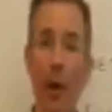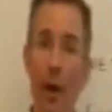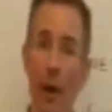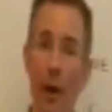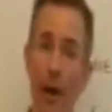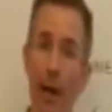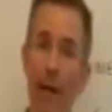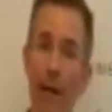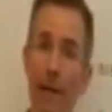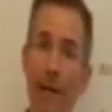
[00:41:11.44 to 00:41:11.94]
are
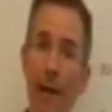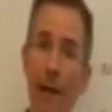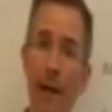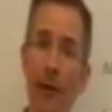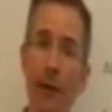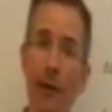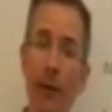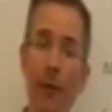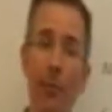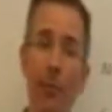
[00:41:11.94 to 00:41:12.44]
current
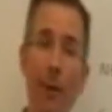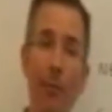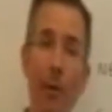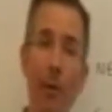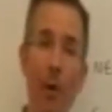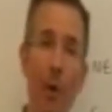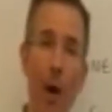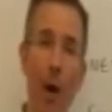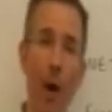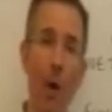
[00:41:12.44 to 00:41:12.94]
assets. That's
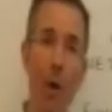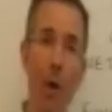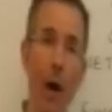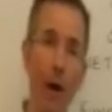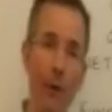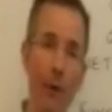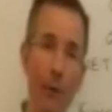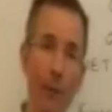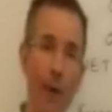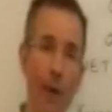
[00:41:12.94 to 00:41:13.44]
people who
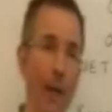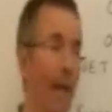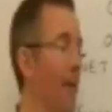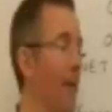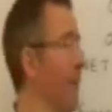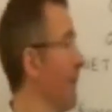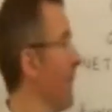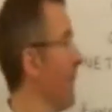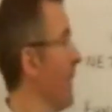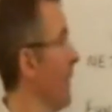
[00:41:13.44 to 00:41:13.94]
owe us money.
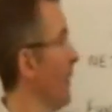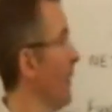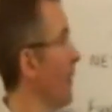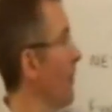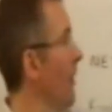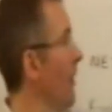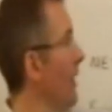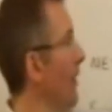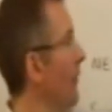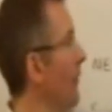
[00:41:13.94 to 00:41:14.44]

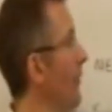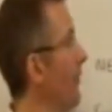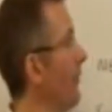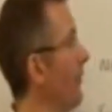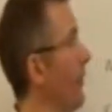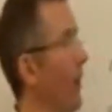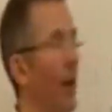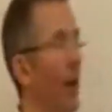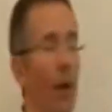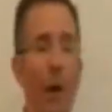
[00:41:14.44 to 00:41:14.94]
Creditors,
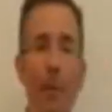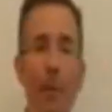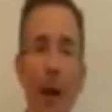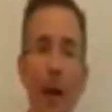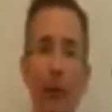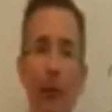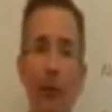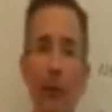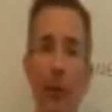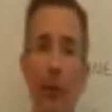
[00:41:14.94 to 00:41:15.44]

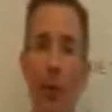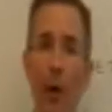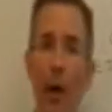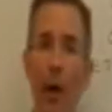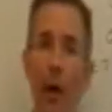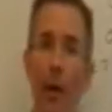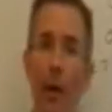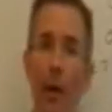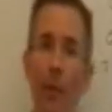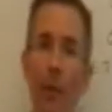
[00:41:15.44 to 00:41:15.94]
amounts that we
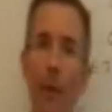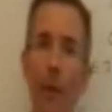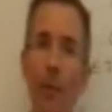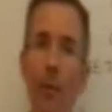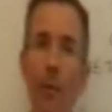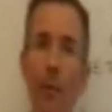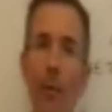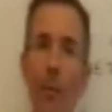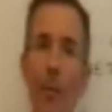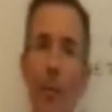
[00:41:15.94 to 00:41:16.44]
owe other
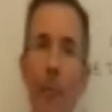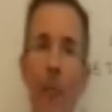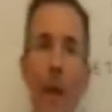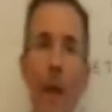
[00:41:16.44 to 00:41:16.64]
people.